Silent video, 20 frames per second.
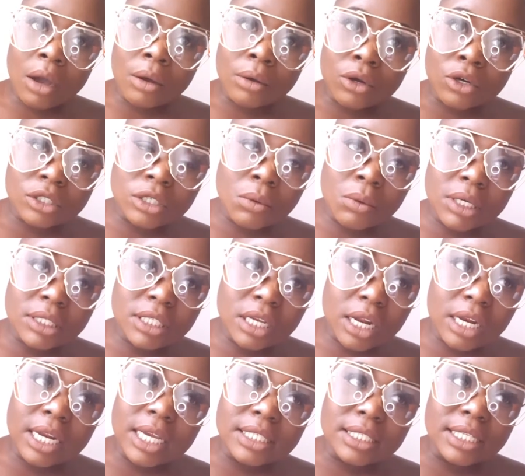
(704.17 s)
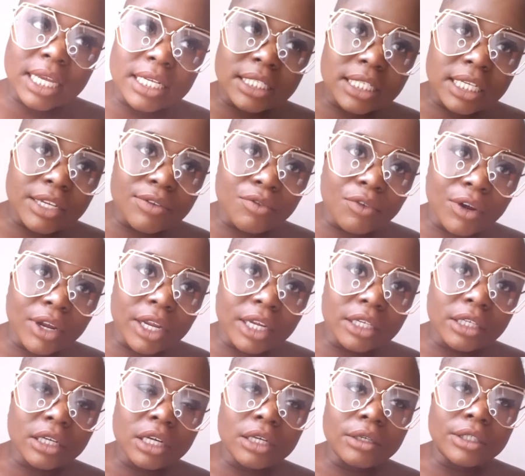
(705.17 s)
Because I wanted it on a next day delivery,
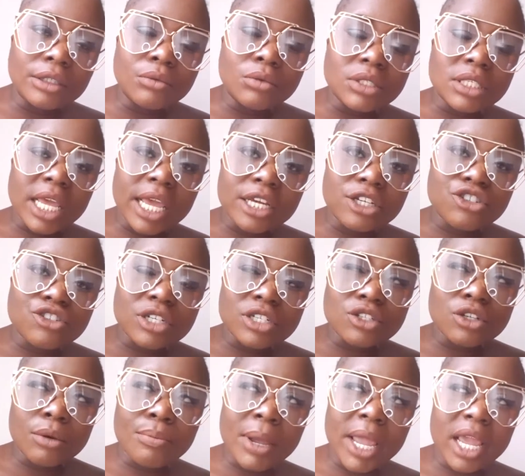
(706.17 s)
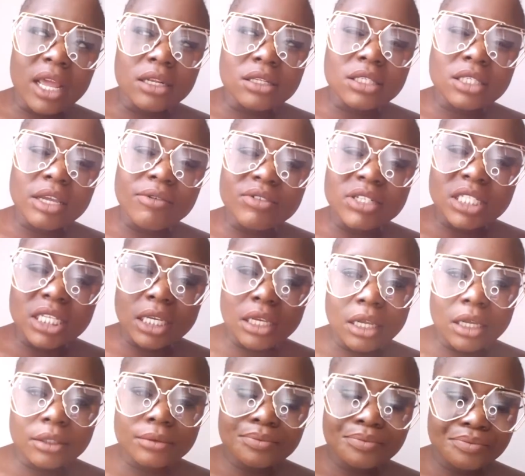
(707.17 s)
it was extra, so I paid
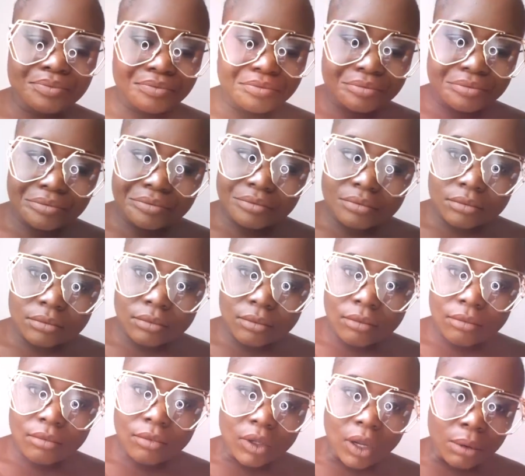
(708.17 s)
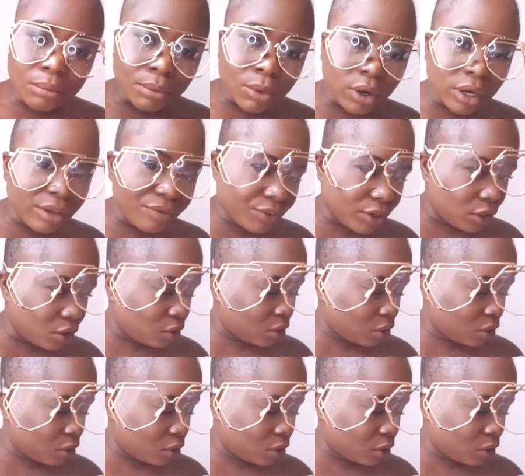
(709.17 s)
£17. But if you